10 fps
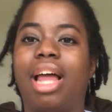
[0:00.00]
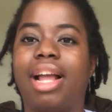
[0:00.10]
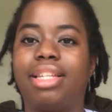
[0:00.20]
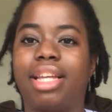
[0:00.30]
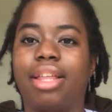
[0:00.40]

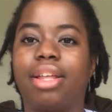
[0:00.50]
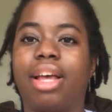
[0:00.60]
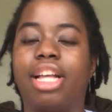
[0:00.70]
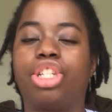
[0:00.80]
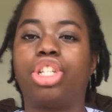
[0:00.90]
lying together
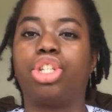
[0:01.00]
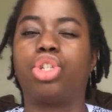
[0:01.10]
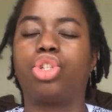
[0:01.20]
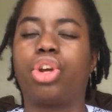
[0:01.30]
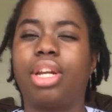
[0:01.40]
and she's
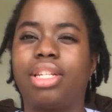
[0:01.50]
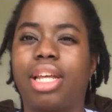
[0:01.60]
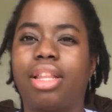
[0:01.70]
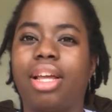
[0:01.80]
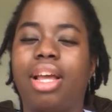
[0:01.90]
shirtless,
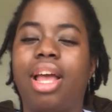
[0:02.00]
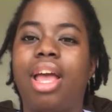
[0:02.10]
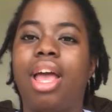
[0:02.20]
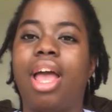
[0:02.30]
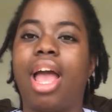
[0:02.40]
I think,
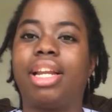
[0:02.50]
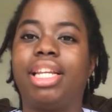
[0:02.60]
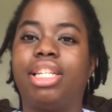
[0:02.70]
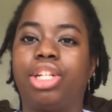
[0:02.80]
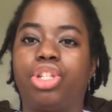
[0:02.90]
and
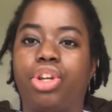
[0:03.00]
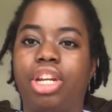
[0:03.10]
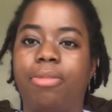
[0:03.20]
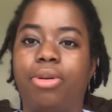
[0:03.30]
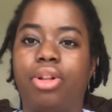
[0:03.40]
he touches her
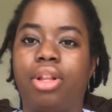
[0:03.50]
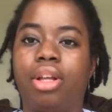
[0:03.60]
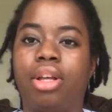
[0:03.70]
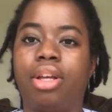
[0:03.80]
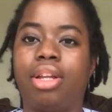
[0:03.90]
nipple.
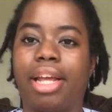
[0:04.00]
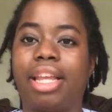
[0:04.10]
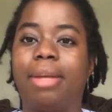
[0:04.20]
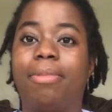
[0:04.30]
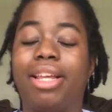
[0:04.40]

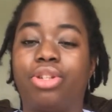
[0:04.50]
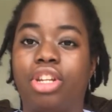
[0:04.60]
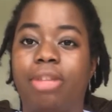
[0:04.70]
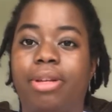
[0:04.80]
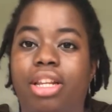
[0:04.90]
Like, he plays with
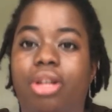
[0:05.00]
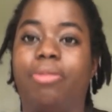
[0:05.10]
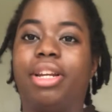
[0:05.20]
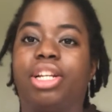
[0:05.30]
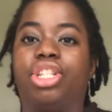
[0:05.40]
her nipple a little
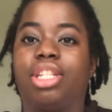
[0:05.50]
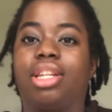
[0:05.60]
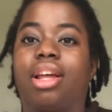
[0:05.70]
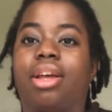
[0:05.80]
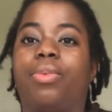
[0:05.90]
bit and
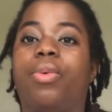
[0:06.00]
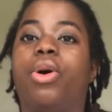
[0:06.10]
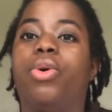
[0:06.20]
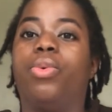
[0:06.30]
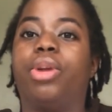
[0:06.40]
she's like,
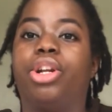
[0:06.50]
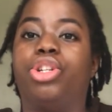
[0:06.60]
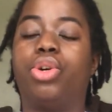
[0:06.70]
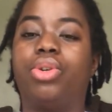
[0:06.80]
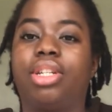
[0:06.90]
whoa, what a
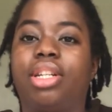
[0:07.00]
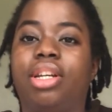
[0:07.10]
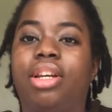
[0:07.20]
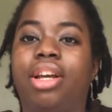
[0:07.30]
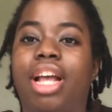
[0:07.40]
jolt.
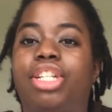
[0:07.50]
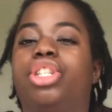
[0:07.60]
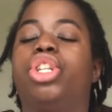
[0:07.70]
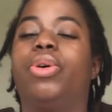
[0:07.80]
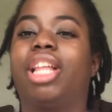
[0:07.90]
And she
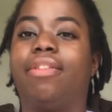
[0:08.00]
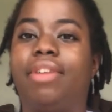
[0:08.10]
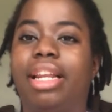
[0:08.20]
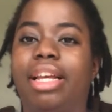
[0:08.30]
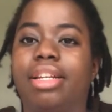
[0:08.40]
doesn't know what that
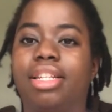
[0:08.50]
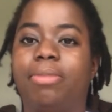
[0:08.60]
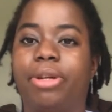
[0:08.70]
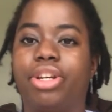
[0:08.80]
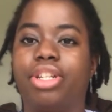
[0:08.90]
feeling is
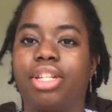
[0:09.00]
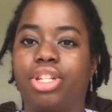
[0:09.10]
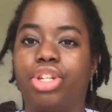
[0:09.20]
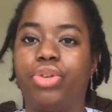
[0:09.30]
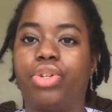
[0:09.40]
because
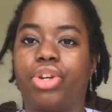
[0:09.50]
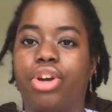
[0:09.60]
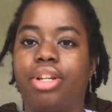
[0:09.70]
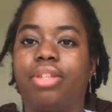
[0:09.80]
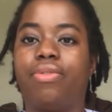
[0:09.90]
it's new to
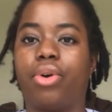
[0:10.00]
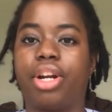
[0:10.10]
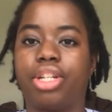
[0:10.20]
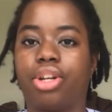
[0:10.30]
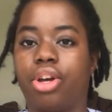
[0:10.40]
her, it's
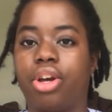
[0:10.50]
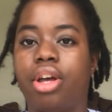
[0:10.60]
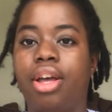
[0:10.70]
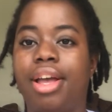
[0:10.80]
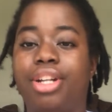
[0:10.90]
foreign to her,
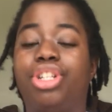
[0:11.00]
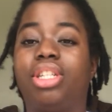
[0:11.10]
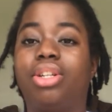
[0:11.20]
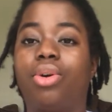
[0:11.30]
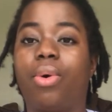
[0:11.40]
and she's
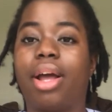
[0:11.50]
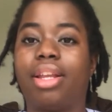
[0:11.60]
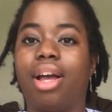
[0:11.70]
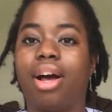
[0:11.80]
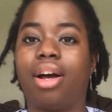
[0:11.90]
still quite
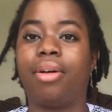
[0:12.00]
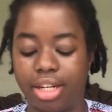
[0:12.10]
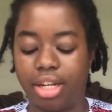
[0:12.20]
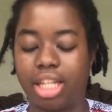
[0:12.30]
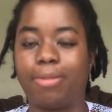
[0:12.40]
young
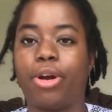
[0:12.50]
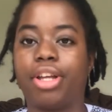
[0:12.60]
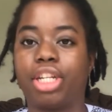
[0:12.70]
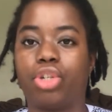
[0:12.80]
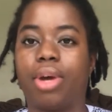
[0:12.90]
and exploring her
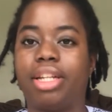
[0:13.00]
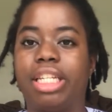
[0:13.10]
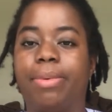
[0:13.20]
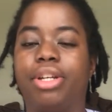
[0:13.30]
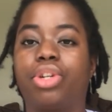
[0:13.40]

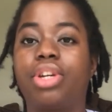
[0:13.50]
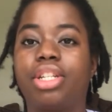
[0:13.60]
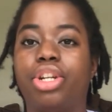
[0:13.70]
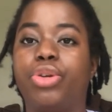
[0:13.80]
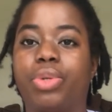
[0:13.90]
sexuality, whereas
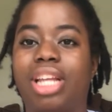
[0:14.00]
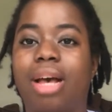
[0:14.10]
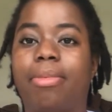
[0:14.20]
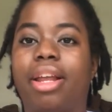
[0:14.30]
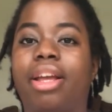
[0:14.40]
Chris knows what's
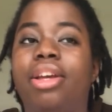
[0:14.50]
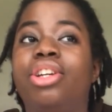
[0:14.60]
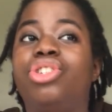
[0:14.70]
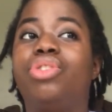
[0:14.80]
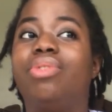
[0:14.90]
happening.
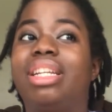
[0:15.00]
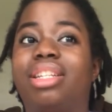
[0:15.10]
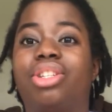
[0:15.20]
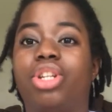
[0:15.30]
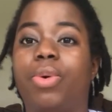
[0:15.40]
She really
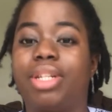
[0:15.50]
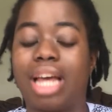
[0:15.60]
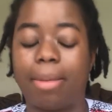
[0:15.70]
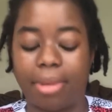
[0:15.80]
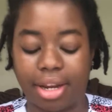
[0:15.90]
doesn't know what's
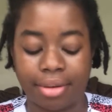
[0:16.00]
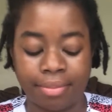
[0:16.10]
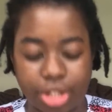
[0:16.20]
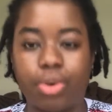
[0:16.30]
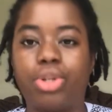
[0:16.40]
happening.
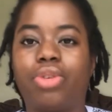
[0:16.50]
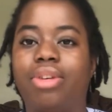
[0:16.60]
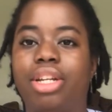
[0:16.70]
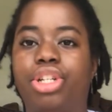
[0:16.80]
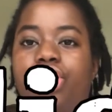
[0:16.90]
And there's also
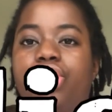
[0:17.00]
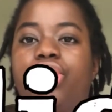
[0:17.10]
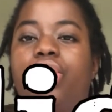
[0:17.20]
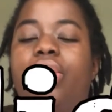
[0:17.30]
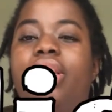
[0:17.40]
religion.
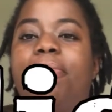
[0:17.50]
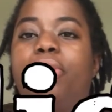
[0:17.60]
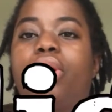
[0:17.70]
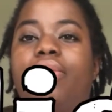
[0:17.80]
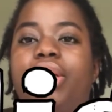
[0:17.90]
So in the
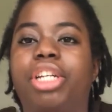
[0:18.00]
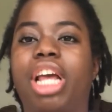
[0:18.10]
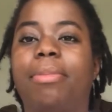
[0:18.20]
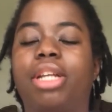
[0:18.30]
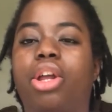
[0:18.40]
book, religion
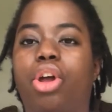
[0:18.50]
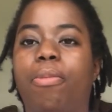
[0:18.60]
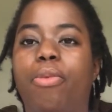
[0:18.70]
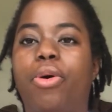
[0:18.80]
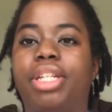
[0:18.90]
comes out a
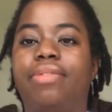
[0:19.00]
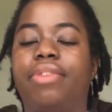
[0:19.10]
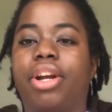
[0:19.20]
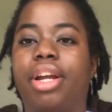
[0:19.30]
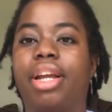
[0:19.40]
lot more. It's
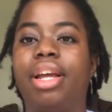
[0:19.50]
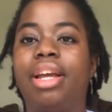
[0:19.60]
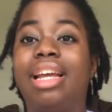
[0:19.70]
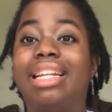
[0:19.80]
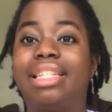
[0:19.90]
very
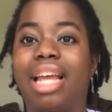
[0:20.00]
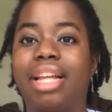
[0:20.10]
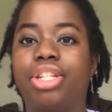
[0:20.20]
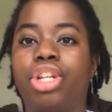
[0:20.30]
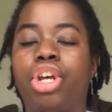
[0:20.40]

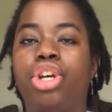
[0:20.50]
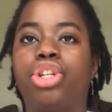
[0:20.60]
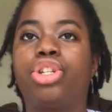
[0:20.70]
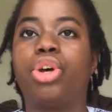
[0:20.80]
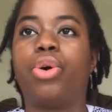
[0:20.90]
intense.
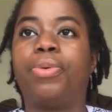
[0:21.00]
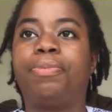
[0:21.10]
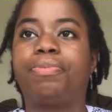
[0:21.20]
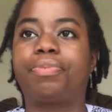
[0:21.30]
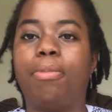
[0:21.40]
So
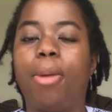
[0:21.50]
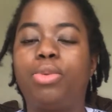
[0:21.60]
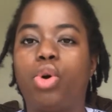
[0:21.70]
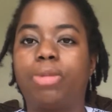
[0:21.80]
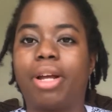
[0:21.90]
the mom
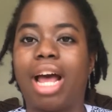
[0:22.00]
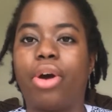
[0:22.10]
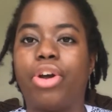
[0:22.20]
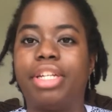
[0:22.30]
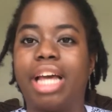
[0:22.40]
talks about
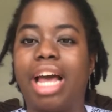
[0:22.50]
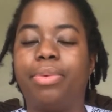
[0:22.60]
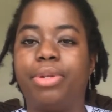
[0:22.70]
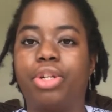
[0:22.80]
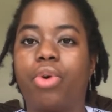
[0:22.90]
how her
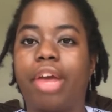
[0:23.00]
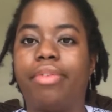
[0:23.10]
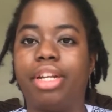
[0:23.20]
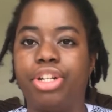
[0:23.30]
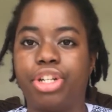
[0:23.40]
dad was quite
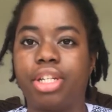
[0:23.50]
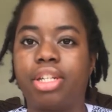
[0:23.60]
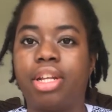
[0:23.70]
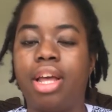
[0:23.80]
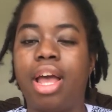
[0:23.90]

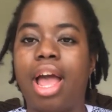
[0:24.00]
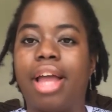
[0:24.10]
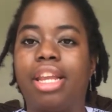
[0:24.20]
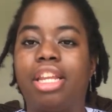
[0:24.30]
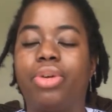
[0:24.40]
religious
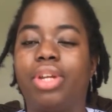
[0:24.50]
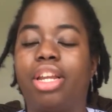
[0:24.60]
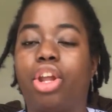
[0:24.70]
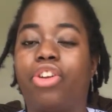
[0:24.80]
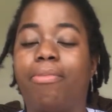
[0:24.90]
and he
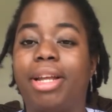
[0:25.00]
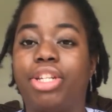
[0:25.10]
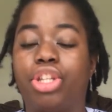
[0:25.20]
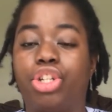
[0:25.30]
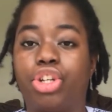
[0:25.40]
donated a lot of money
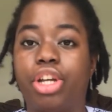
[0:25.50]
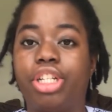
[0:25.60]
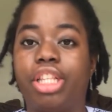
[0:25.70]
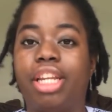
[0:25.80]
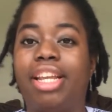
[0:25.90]
to the church,
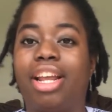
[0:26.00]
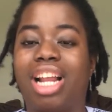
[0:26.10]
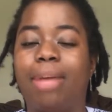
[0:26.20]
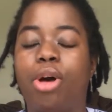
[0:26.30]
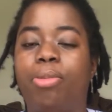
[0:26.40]
and then he could
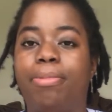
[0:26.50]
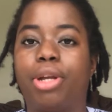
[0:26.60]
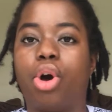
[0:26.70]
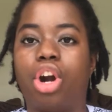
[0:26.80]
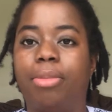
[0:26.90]
come home and
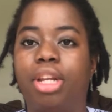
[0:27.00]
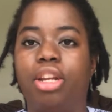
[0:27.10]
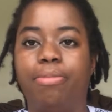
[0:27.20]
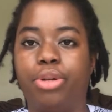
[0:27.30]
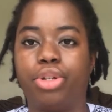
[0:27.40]
be horrible
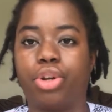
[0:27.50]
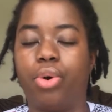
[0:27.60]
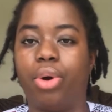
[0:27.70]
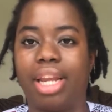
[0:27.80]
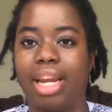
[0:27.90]
and abuse her
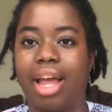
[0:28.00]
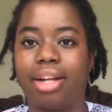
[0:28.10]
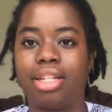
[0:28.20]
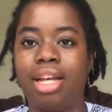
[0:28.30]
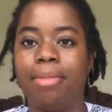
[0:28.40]
all he
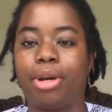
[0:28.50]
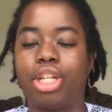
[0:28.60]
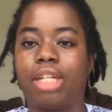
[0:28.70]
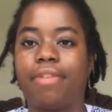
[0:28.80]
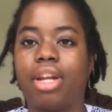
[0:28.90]
liked
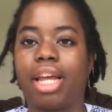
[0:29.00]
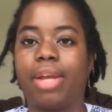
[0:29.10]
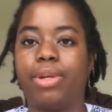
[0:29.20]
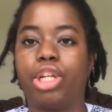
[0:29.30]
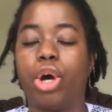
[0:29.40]
because he felt like
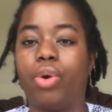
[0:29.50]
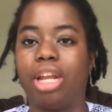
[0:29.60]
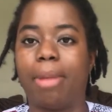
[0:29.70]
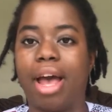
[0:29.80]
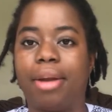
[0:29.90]
he was a
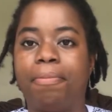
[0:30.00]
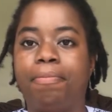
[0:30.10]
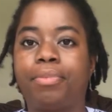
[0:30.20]
holy man.